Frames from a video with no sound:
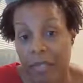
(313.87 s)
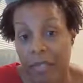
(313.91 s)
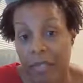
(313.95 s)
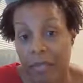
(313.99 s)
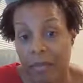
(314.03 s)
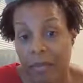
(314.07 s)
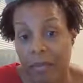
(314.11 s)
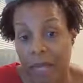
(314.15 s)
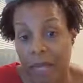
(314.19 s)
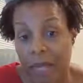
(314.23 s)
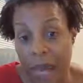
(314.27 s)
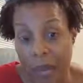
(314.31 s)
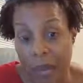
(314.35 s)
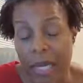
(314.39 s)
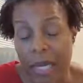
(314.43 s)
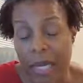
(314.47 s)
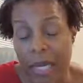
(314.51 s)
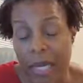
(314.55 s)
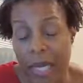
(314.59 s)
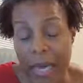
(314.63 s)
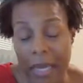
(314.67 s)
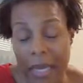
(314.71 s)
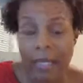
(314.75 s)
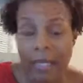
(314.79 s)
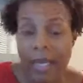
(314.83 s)
how
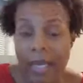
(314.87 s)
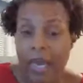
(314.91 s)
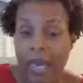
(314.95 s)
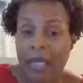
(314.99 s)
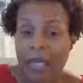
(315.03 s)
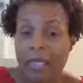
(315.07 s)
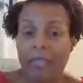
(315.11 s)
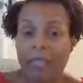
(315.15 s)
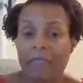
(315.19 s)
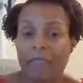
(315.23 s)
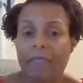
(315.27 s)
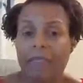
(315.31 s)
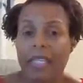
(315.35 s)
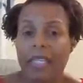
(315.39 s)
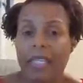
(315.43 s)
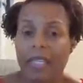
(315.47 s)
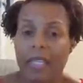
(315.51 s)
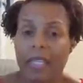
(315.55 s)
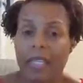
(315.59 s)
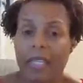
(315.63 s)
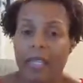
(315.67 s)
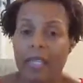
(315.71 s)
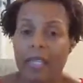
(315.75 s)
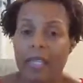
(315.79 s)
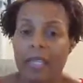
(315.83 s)
it has
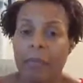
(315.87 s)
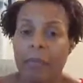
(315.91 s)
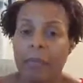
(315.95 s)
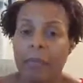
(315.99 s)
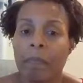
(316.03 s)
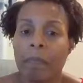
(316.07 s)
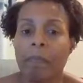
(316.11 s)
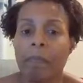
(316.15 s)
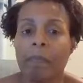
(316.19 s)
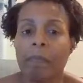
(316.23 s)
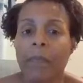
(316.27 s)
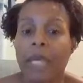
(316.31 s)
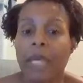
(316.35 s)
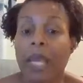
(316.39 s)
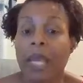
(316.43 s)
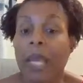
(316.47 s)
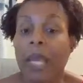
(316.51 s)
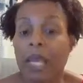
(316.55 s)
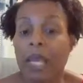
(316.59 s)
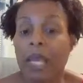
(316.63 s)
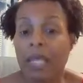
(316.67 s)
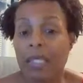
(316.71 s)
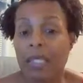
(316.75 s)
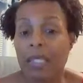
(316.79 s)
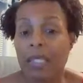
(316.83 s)
affected them.
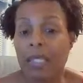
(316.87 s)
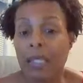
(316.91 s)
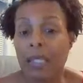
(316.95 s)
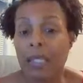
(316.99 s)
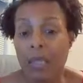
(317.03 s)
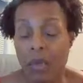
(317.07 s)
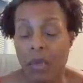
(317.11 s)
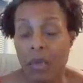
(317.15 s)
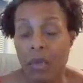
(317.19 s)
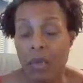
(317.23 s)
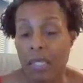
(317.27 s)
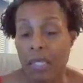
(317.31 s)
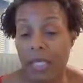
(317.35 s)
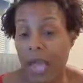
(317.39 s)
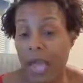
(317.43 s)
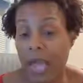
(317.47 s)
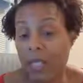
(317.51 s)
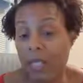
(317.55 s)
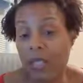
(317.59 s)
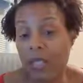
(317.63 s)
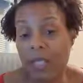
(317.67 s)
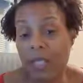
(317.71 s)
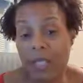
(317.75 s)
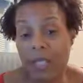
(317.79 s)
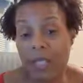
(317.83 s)
And it's
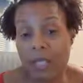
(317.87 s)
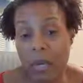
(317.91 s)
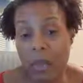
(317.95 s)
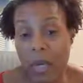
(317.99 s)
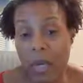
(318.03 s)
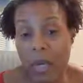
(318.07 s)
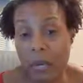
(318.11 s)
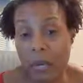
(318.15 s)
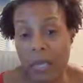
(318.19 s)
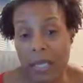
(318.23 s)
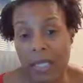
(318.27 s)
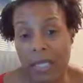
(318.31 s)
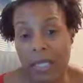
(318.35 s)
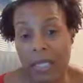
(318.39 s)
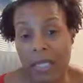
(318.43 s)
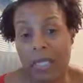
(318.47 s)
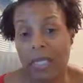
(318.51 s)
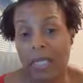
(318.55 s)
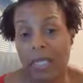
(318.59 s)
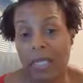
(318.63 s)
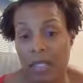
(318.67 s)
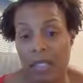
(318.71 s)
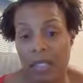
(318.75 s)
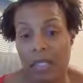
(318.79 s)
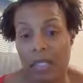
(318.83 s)
actually troubling
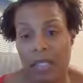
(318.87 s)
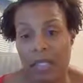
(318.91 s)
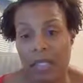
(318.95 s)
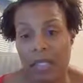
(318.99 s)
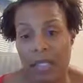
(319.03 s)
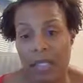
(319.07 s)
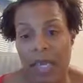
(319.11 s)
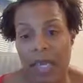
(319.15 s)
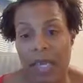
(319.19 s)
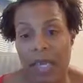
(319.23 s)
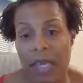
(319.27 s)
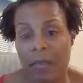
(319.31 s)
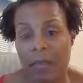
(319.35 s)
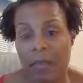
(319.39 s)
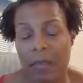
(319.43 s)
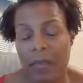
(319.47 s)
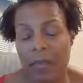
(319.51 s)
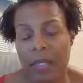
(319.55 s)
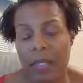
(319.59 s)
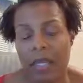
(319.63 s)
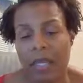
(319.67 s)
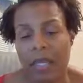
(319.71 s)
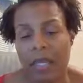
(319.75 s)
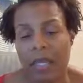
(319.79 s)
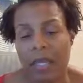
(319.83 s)
uncertain
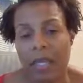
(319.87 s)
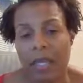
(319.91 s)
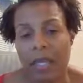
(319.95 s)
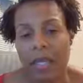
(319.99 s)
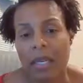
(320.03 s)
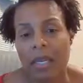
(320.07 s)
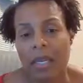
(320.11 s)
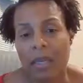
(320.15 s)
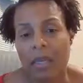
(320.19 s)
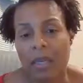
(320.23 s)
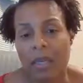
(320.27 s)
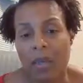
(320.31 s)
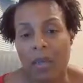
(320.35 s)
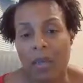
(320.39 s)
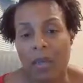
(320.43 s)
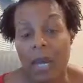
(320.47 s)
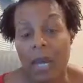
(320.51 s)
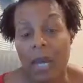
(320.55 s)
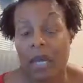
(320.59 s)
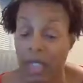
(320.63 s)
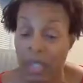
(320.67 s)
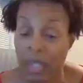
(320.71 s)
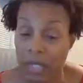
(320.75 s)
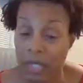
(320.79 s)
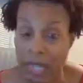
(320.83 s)
times. And so
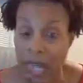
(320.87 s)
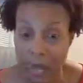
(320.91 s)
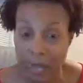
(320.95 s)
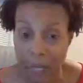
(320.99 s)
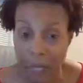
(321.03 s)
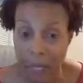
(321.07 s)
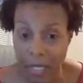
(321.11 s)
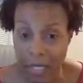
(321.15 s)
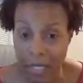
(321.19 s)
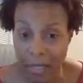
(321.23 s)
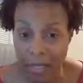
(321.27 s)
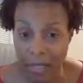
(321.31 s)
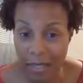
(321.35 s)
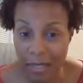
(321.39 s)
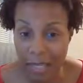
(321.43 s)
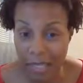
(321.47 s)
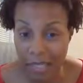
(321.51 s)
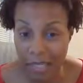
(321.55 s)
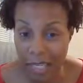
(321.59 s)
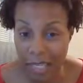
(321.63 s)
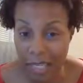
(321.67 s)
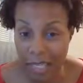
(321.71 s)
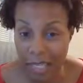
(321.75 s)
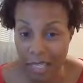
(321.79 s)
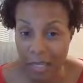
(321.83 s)
I just came on tonight
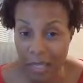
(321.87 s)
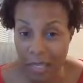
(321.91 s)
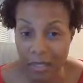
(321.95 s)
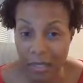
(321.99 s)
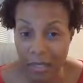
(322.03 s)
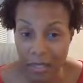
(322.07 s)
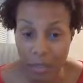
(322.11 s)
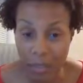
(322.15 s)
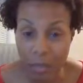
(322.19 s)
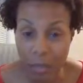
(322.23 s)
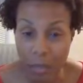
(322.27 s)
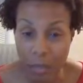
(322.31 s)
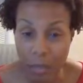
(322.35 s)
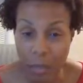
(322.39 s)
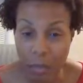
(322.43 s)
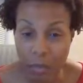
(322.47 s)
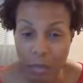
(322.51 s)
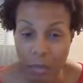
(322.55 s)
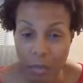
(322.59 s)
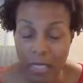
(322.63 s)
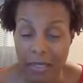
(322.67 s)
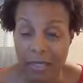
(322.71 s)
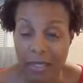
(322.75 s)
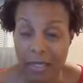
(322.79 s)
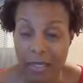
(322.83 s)
to encourage you,
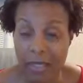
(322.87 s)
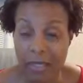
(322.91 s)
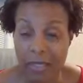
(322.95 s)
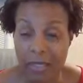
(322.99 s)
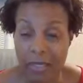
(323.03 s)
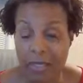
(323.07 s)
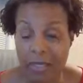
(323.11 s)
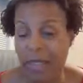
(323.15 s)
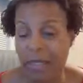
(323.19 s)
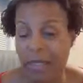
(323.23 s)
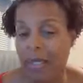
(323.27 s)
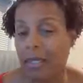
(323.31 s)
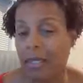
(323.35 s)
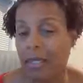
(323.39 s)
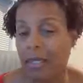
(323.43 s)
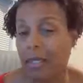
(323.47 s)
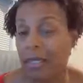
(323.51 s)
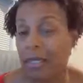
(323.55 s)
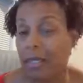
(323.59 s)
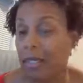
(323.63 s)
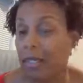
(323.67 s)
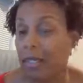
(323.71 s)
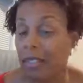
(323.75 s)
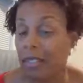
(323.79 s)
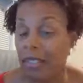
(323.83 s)
because this is
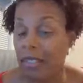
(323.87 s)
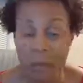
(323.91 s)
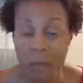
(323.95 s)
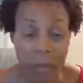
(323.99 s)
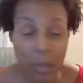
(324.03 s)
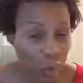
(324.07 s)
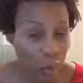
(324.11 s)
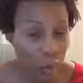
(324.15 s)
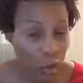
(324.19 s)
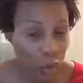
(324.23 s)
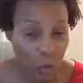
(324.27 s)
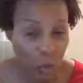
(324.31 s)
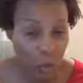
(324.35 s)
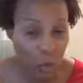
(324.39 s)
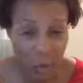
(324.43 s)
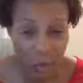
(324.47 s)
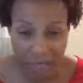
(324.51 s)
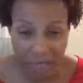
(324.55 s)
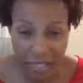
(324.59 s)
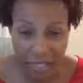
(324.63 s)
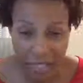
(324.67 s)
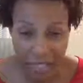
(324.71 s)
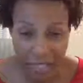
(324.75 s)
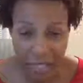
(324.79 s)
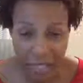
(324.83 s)
a spiritual
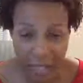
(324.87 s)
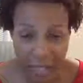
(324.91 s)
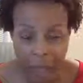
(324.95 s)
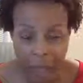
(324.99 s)
warfare.